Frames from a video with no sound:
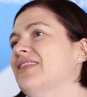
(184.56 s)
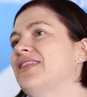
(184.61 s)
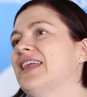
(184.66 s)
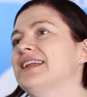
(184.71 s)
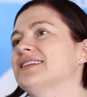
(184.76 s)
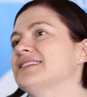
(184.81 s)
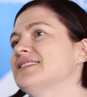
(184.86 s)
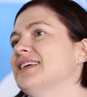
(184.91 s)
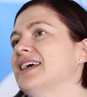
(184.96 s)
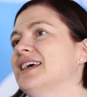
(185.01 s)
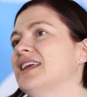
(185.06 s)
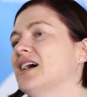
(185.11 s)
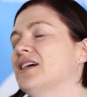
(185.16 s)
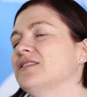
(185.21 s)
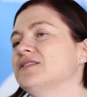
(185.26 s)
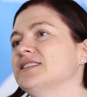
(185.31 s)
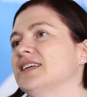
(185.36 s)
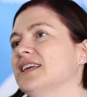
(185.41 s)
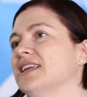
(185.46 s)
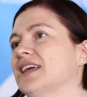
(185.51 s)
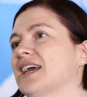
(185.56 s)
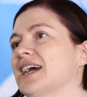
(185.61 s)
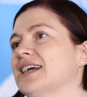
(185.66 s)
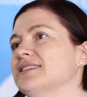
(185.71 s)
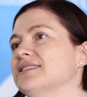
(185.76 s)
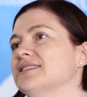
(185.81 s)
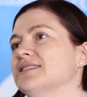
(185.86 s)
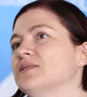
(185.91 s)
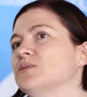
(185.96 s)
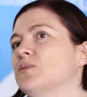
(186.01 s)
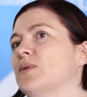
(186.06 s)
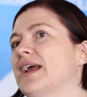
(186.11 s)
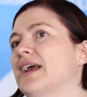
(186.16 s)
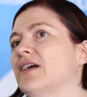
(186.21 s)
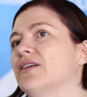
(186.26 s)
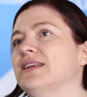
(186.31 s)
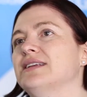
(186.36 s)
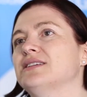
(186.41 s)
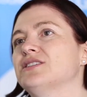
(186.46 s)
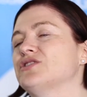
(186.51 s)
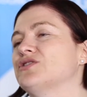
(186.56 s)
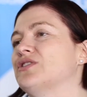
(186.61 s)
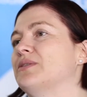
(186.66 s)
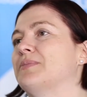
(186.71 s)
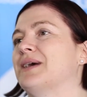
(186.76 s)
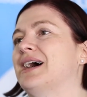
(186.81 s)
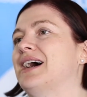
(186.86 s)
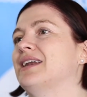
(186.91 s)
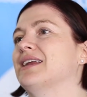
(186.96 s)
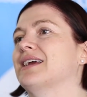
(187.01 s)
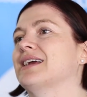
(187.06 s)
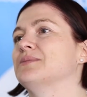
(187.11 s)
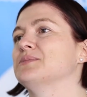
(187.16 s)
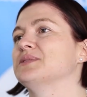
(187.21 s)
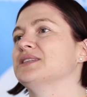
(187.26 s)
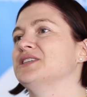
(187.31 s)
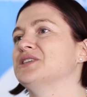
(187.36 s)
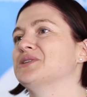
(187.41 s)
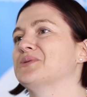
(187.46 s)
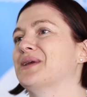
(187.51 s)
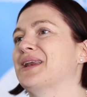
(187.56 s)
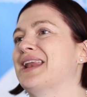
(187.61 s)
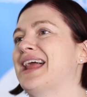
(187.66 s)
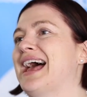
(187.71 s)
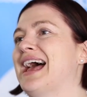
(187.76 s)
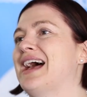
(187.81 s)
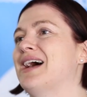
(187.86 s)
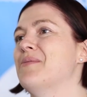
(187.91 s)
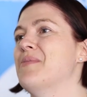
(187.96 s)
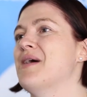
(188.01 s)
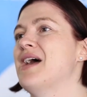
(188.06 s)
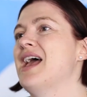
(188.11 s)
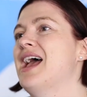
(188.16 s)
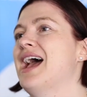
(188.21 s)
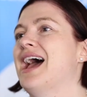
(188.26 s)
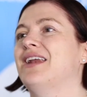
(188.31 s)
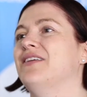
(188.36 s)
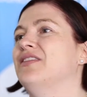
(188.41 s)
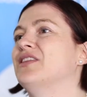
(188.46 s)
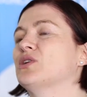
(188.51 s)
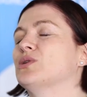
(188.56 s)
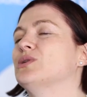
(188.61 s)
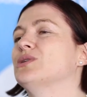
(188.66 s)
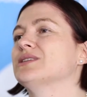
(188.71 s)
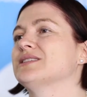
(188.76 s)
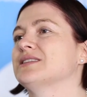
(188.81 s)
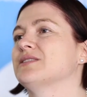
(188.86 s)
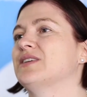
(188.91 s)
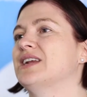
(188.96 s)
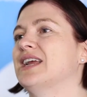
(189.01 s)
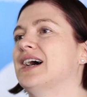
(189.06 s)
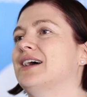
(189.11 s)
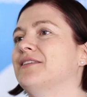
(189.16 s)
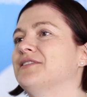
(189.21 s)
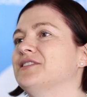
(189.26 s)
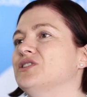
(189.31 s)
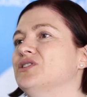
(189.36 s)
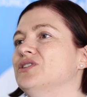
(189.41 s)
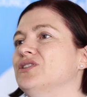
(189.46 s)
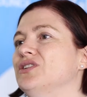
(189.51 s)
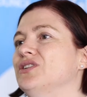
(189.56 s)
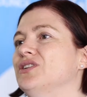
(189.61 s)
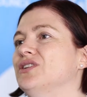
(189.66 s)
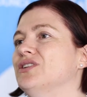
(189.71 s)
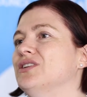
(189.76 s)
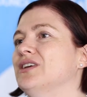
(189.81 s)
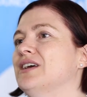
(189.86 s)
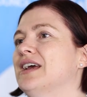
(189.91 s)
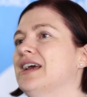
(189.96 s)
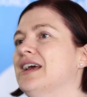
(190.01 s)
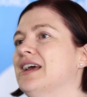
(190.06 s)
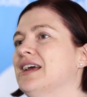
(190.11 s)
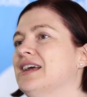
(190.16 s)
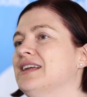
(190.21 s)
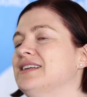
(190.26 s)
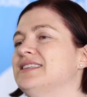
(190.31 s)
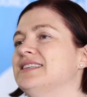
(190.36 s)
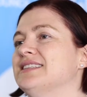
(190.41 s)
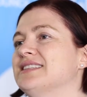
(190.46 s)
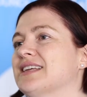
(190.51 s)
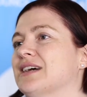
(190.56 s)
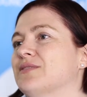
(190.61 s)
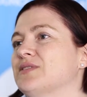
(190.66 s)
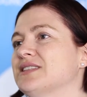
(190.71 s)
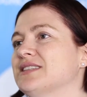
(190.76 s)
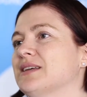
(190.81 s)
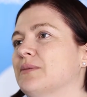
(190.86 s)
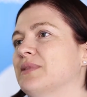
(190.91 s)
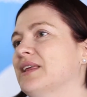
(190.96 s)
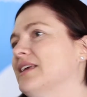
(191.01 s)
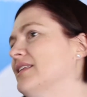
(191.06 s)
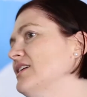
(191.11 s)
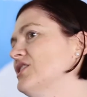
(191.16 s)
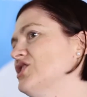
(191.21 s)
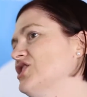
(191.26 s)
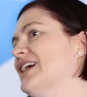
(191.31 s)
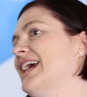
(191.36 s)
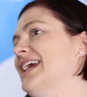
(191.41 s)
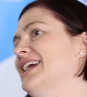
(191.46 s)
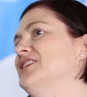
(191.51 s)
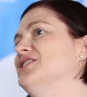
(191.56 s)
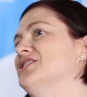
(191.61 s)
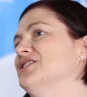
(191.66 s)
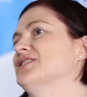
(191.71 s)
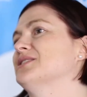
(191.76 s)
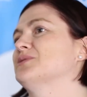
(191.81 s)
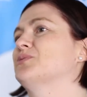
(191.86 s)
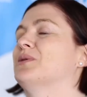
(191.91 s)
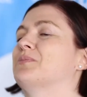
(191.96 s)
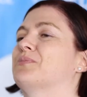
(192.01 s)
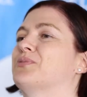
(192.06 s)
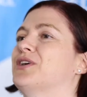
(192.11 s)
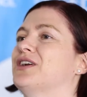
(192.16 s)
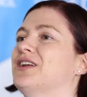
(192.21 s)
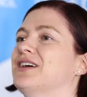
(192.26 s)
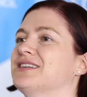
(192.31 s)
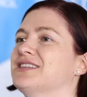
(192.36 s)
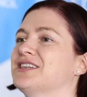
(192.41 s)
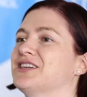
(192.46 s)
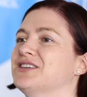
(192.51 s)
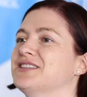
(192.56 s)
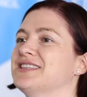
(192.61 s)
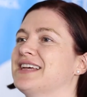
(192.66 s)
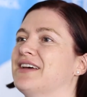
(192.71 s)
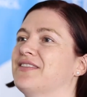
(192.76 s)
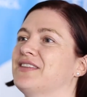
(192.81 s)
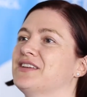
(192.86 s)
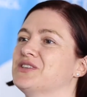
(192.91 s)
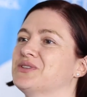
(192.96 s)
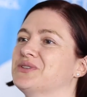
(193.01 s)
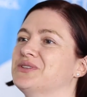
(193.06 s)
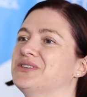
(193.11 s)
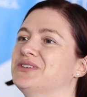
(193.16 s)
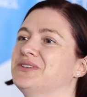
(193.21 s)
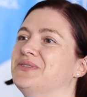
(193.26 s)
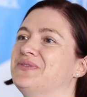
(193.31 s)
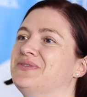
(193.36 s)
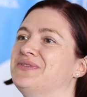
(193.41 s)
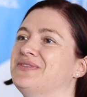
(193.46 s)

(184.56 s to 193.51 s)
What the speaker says: That said, I've seen cases where an industry partner comes into a lab and in the course of an afternoon discovers something that changes what product goes out the door.